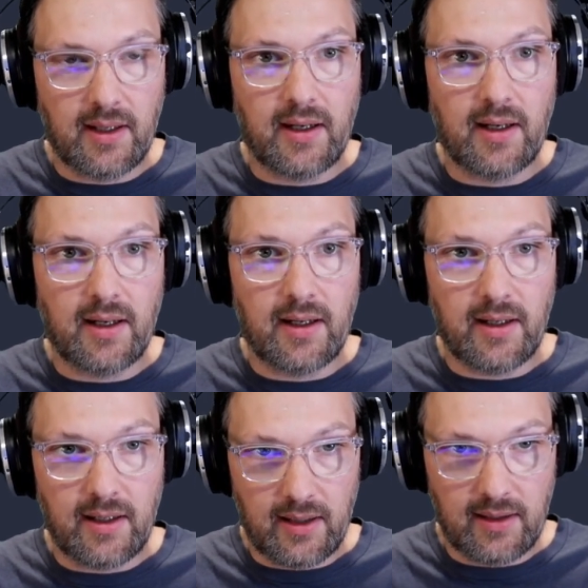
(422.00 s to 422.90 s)

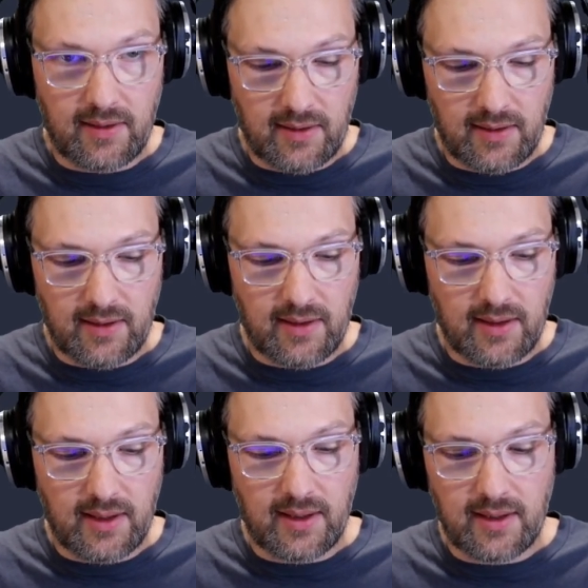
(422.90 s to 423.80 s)
Hi
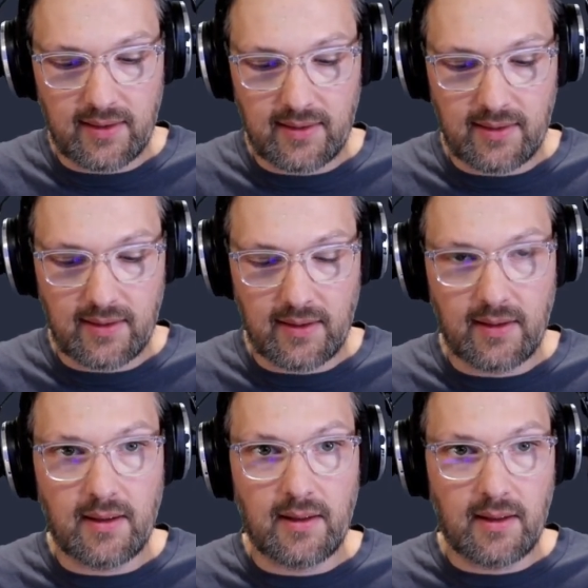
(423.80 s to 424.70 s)
as
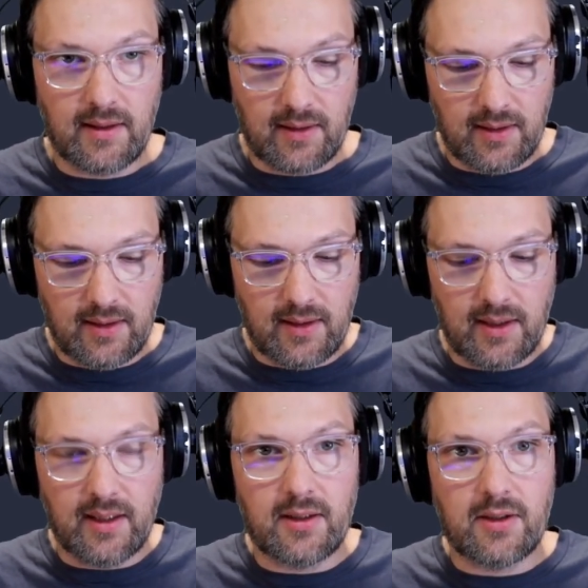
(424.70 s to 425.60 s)

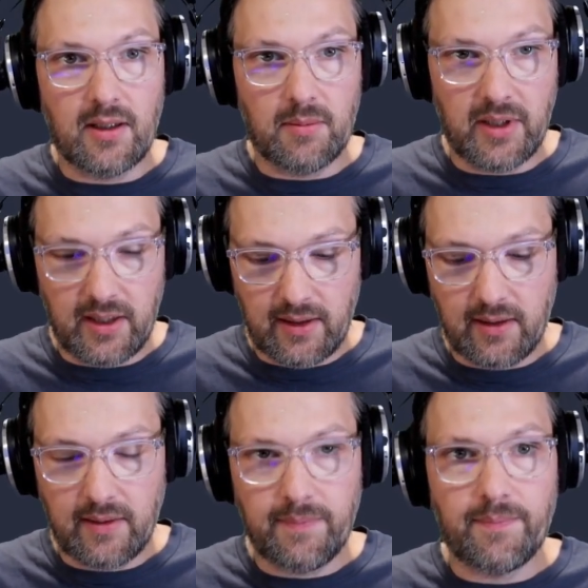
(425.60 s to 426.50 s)
H T M L.